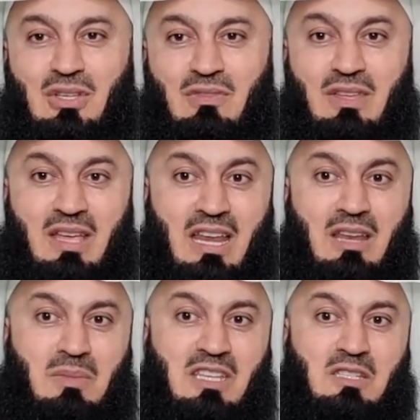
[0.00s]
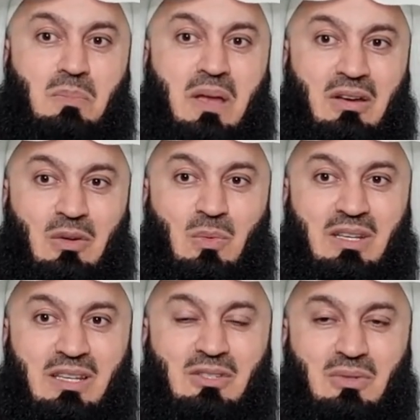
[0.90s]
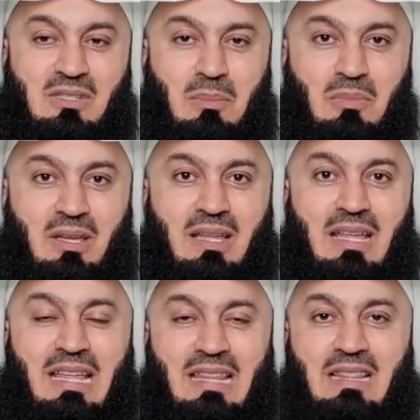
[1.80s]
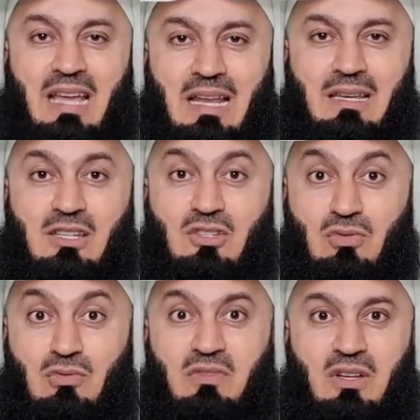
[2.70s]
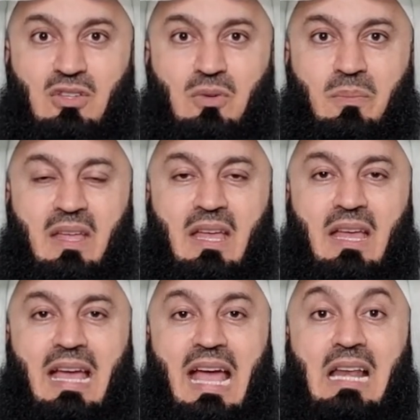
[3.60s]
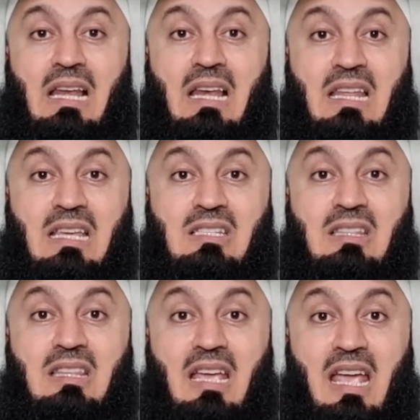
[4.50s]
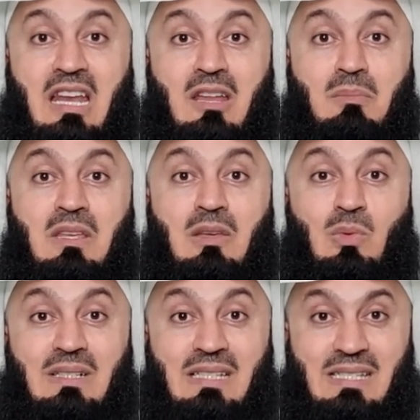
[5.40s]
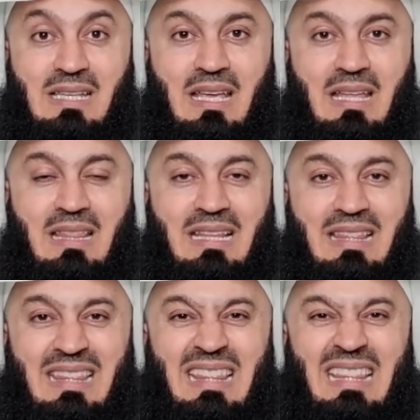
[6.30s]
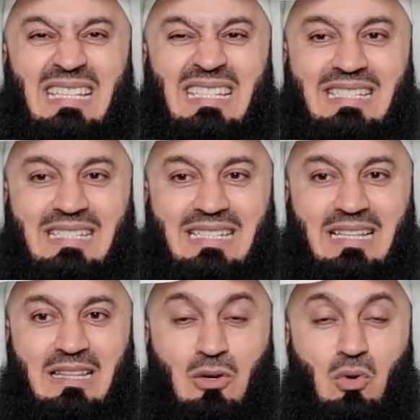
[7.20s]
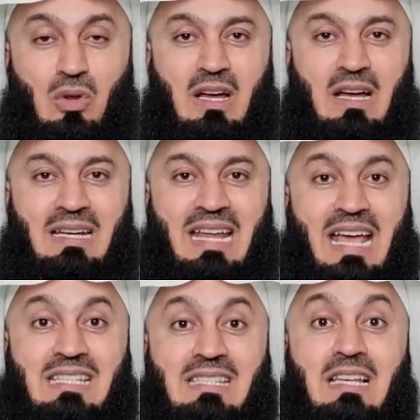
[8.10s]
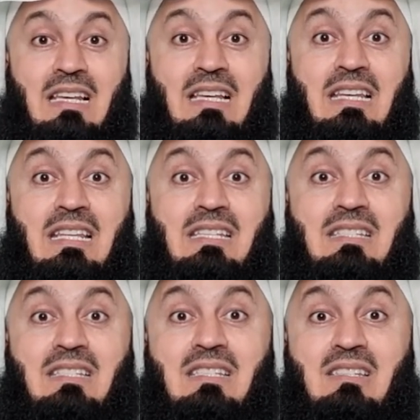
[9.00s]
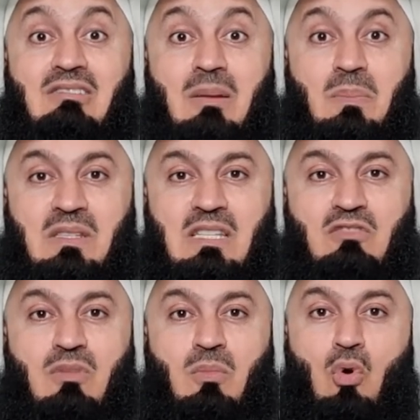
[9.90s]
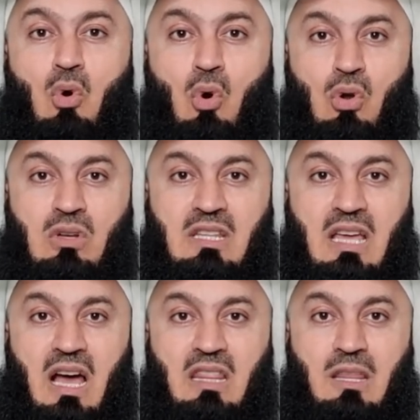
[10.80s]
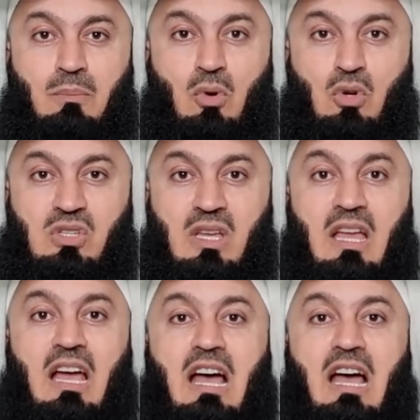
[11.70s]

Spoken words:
So if the enemy is bearing witness to something, and that is true virtue, at least the enemy will say that this, the Quran, has the least discrepancies from all the other books